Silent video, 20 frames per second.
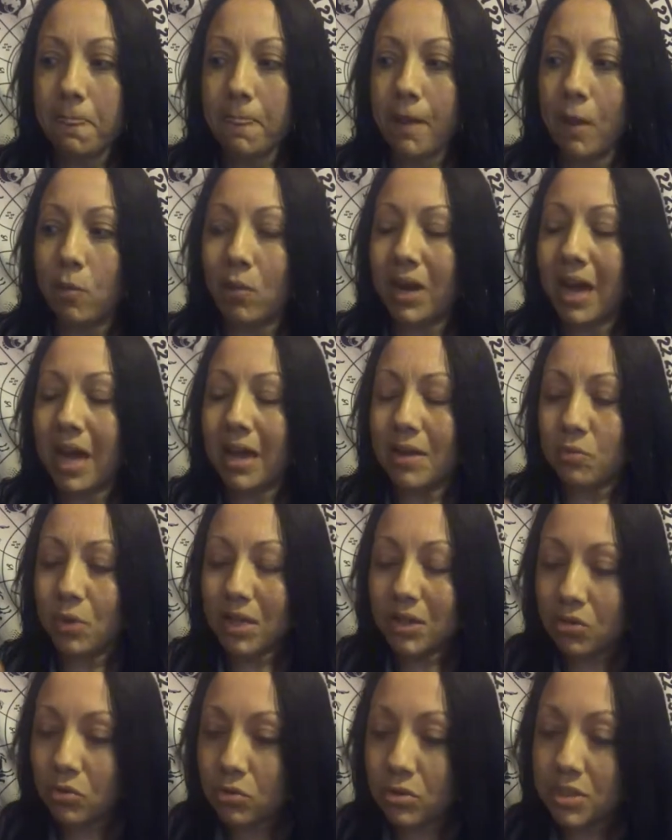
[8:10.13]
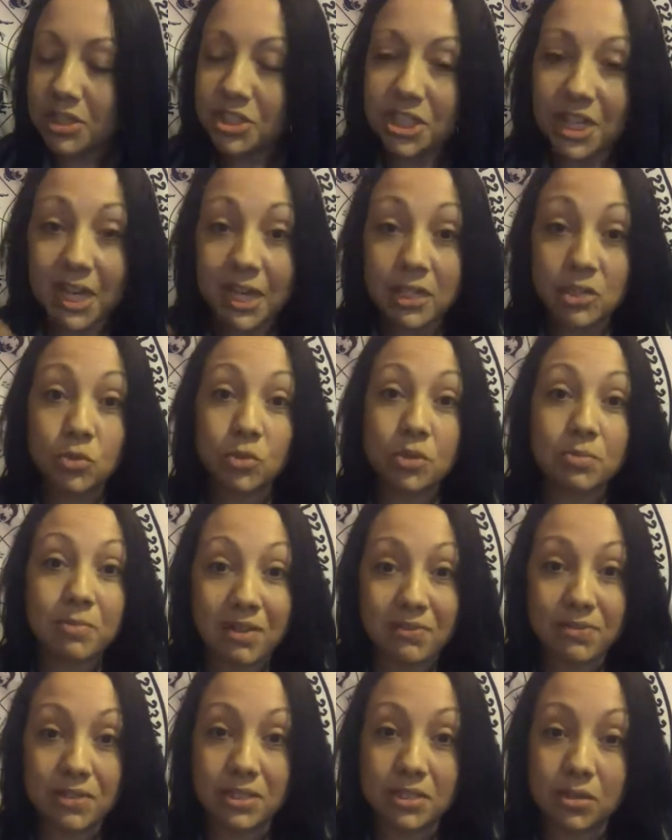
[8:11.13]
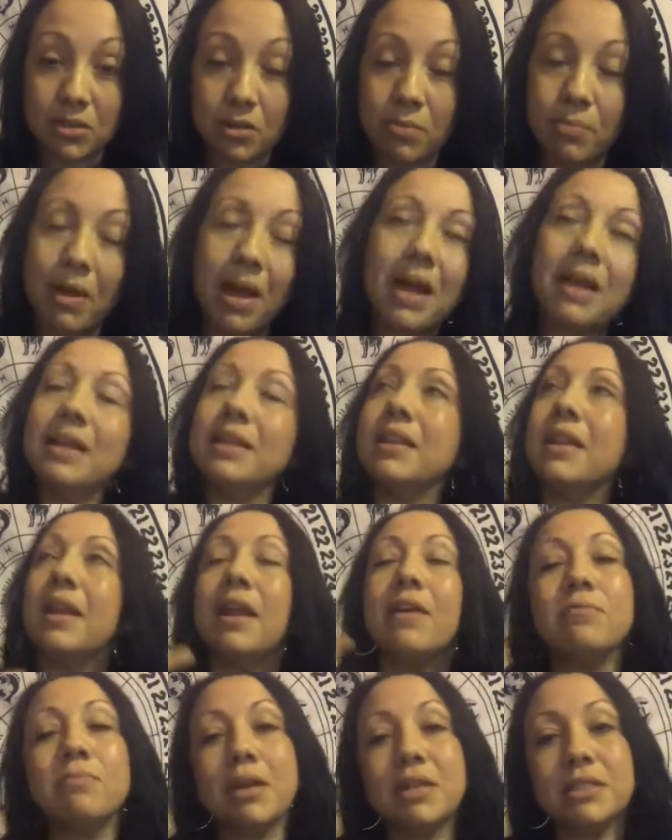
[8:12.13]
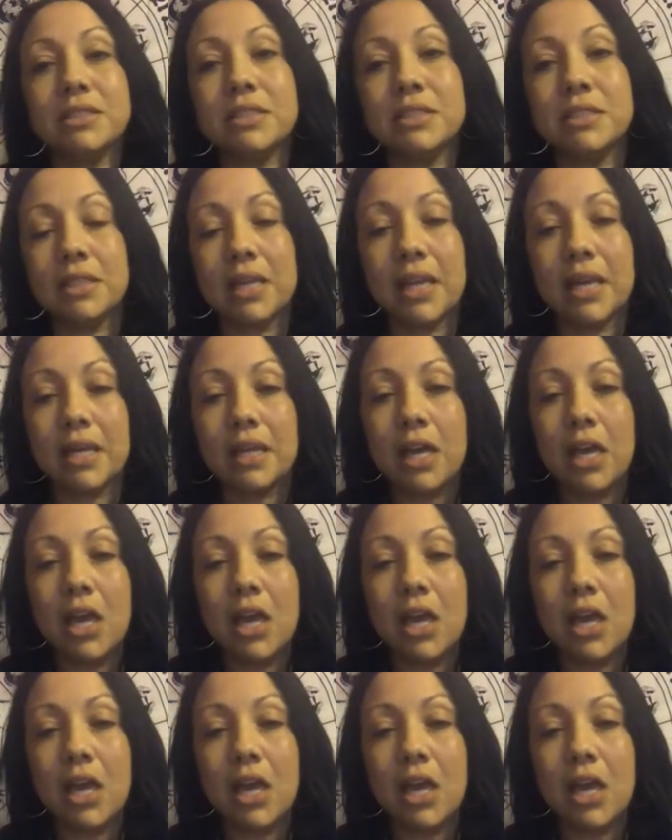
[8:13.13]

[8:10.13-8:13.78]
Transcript: When I went through the change with my physical body that I've mentioned like